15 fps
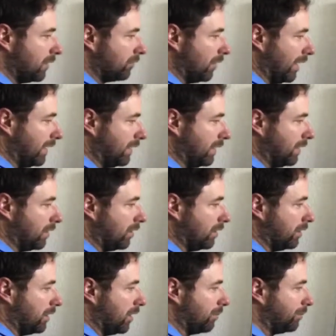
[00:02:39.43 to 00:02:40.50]
Right
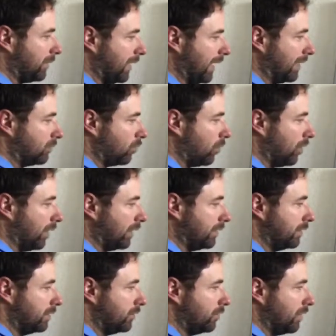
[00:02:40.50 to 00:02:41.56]
here, implied
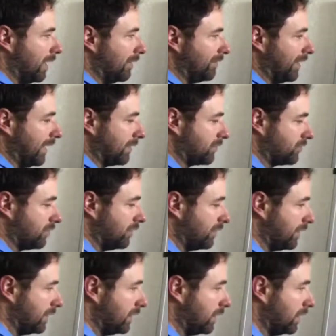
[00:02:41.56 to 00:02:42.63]
1, you have x to
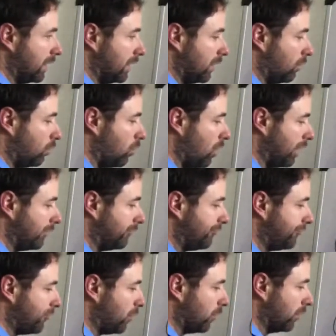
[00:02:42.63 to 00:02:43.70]
the
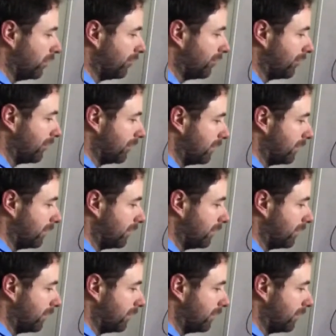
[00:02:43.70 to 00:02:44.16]
1/4,